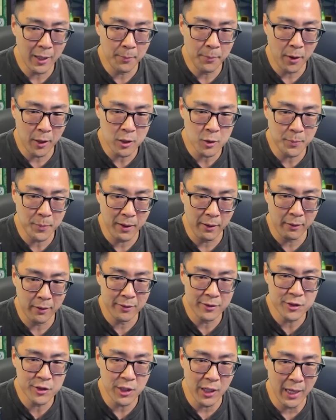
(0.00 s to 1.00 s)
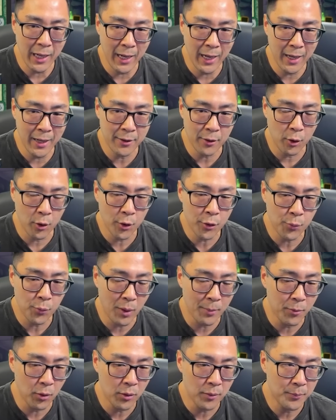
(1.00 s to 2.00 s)
Poxbearers, and Earth
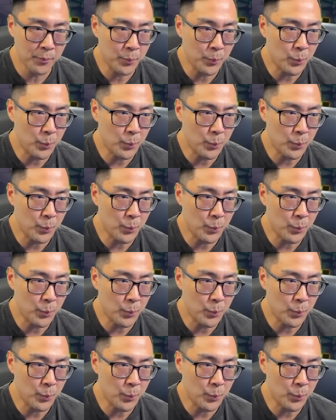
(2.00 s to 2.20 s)
Rumble.